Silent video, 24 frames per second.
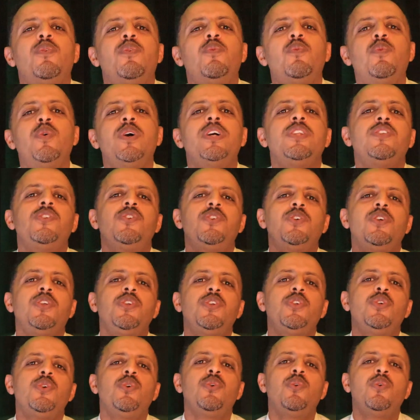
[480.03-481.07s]
what you
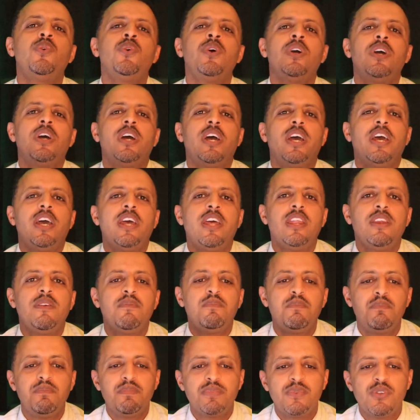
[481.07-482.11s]
do
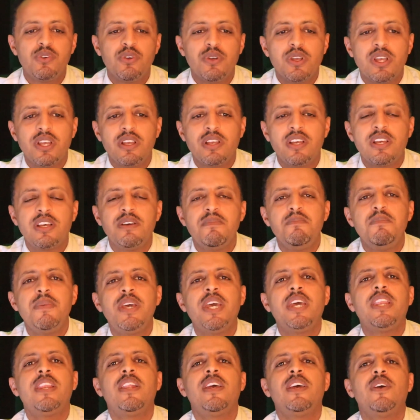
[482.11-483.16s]
and to commit,